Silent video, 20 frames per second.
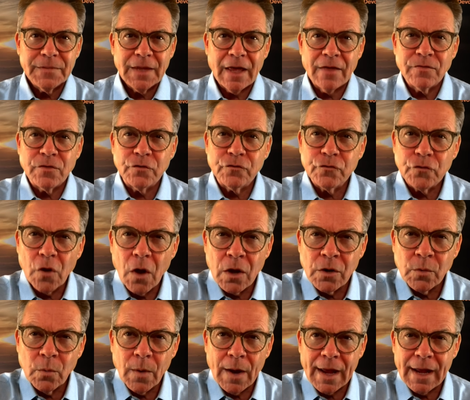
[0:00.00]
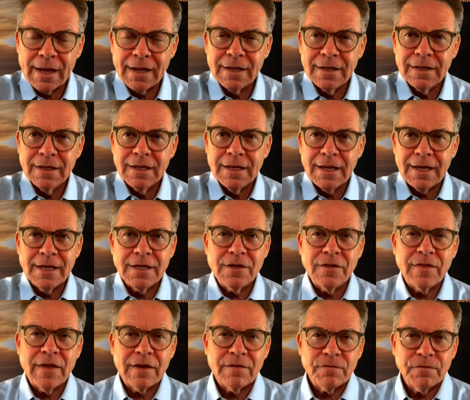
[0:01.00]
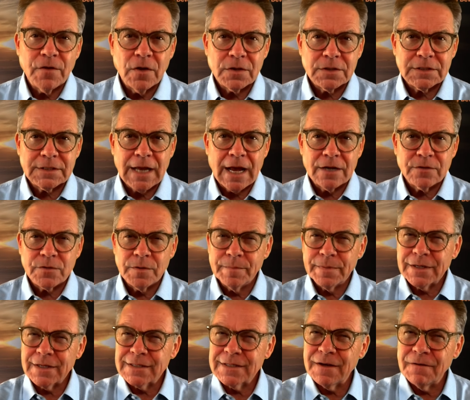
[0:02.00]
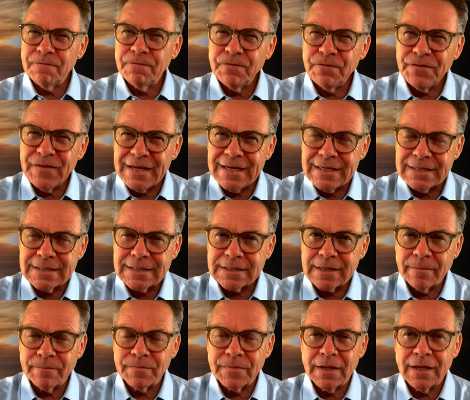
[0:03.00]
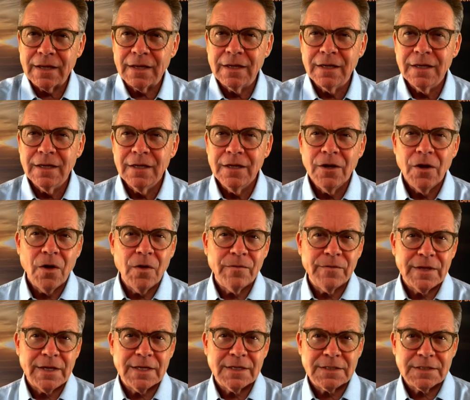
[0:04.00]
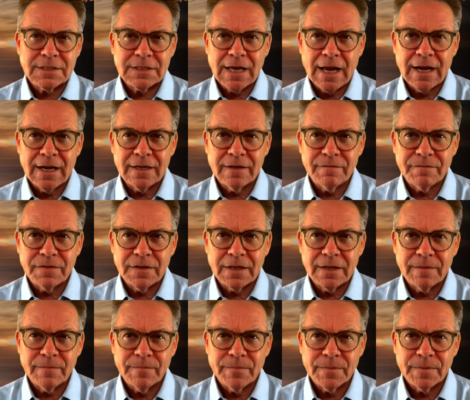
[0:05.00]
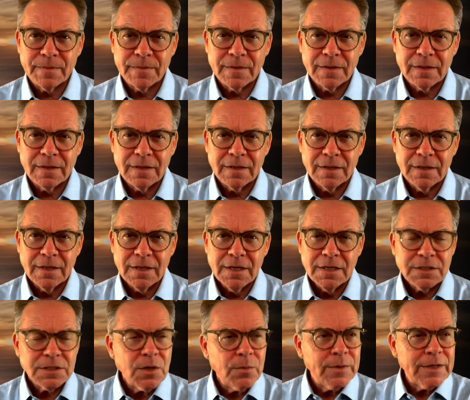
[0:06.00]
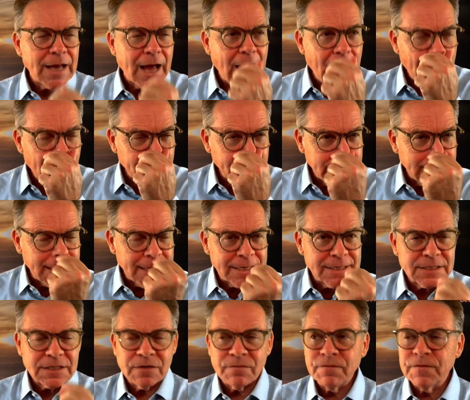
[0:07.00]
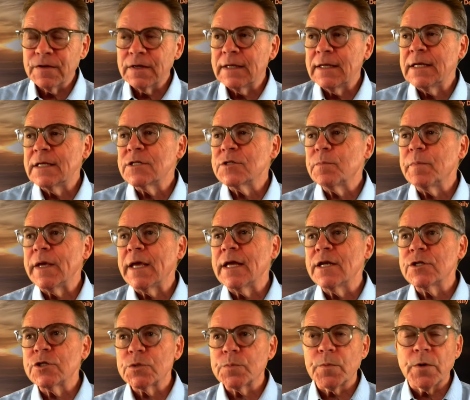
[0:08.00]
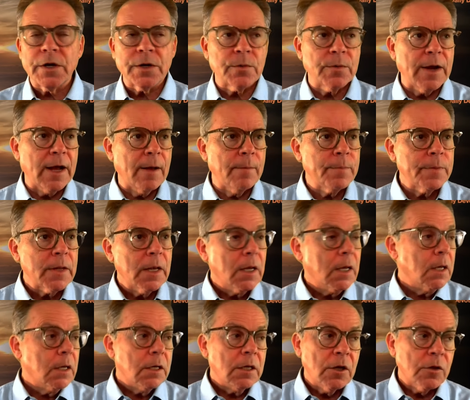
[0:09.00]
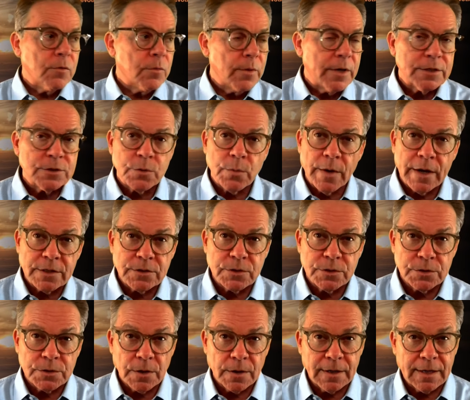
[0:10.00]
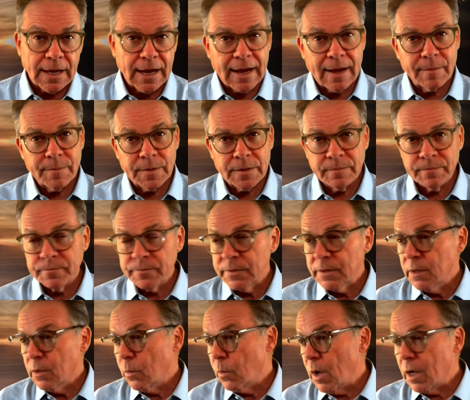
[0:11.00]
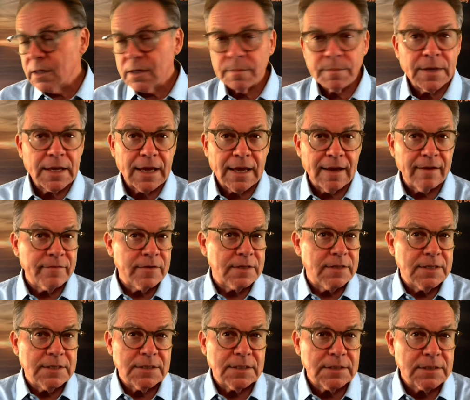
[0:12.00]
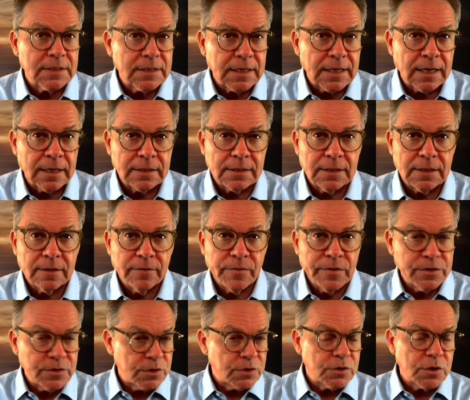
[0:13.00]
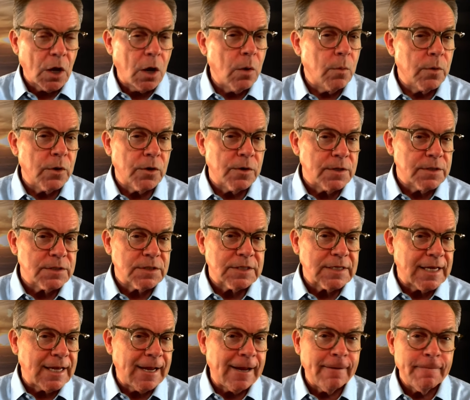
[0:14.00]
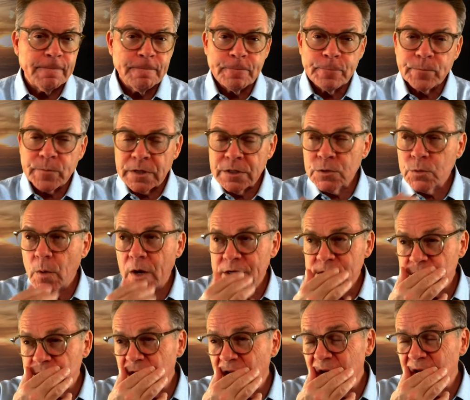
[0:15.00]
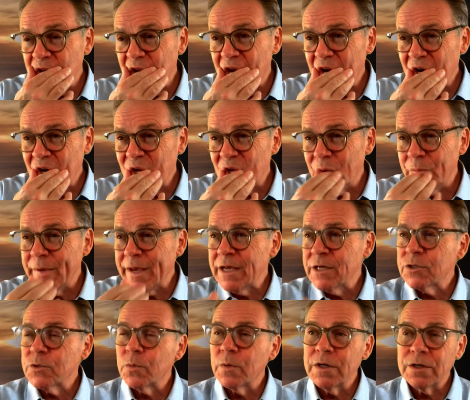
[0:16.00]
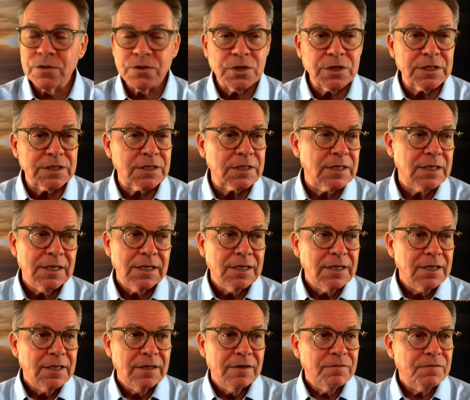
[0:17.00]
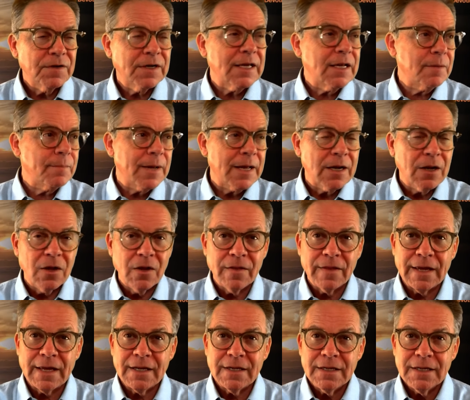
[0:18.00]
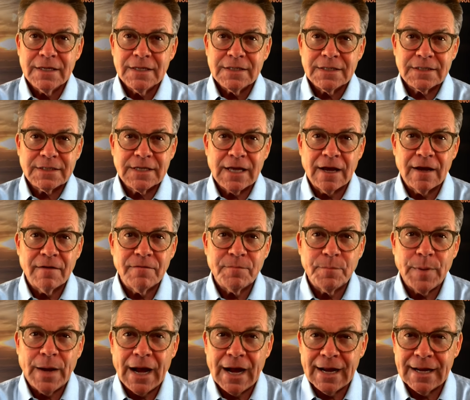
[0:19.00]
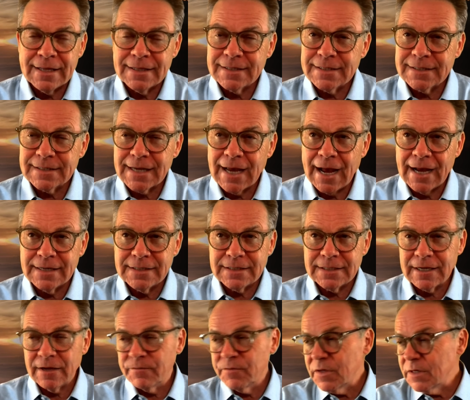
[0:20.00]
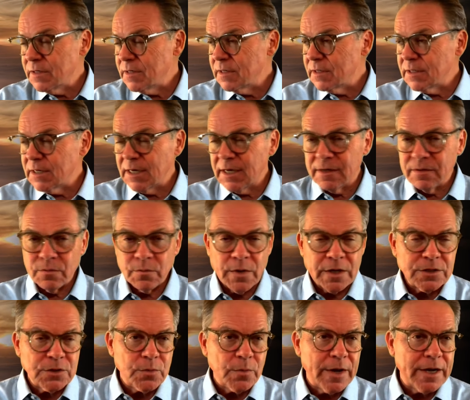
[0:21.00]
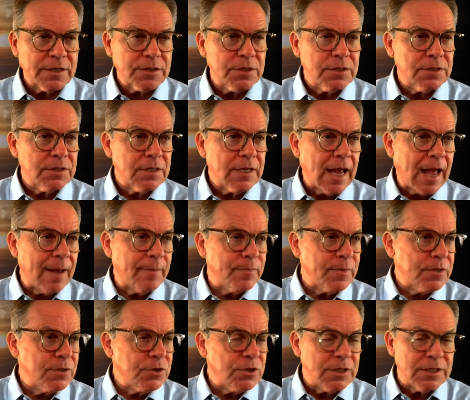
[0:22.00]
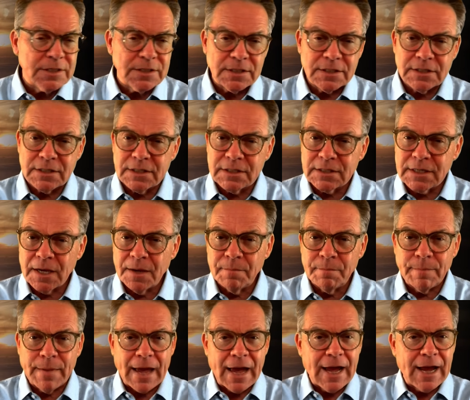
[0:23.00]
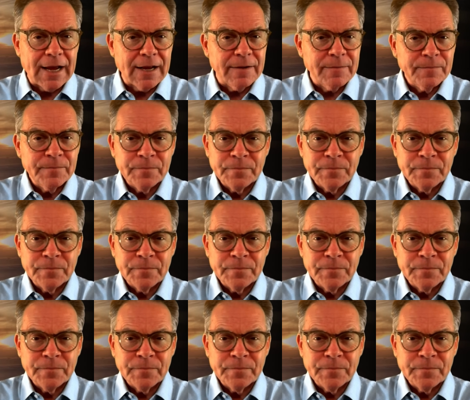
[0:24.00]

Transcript: And they're drawn away into that false doctrine because it feeds something on the inside of them. So when Hymenaeus and Philetus began to spread around, you know, the resurrection's already happened. Welcome to heaven. This is it. This is all we're going to see is what's down here. You may as well just forget about all that stuff, pie in the sky stuff. This is it. Resurrection's happened. Jesus has come back.